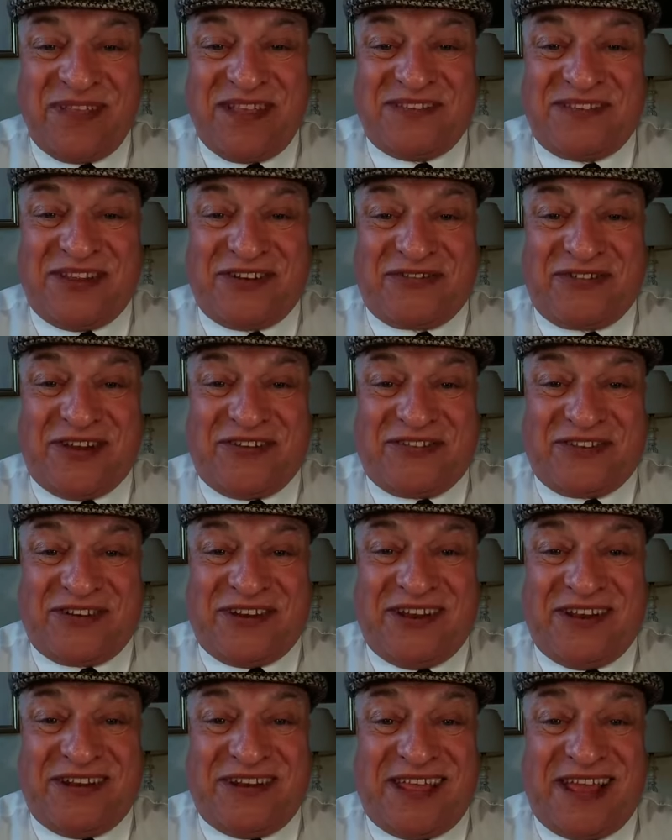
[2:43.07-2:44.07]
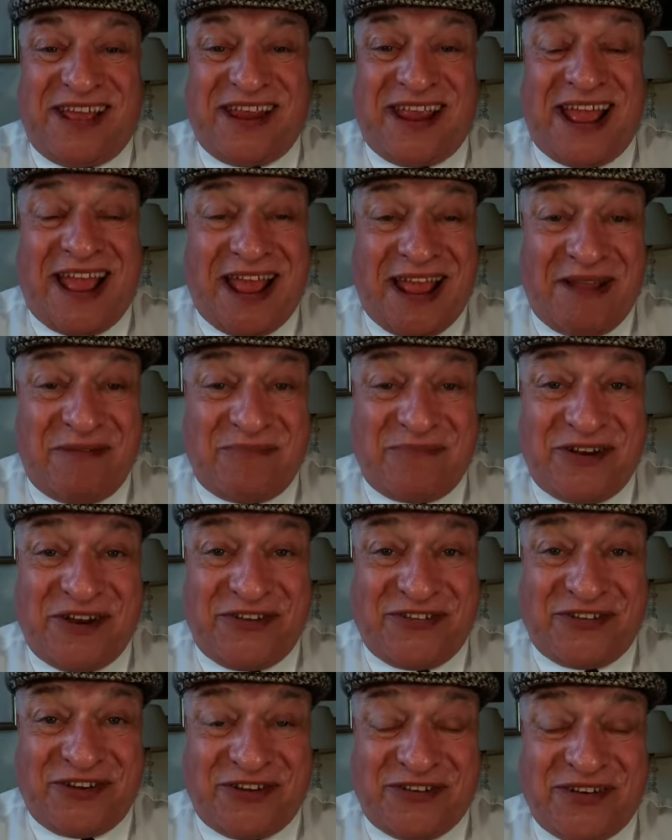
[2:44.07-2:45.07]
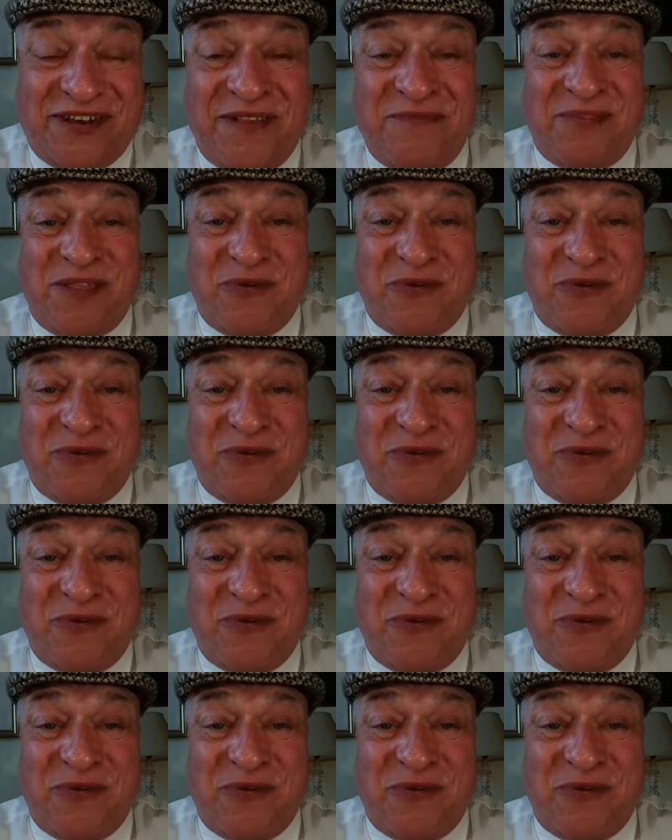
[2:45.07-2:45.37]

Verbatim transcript: says Richard Hill. I am, Richard.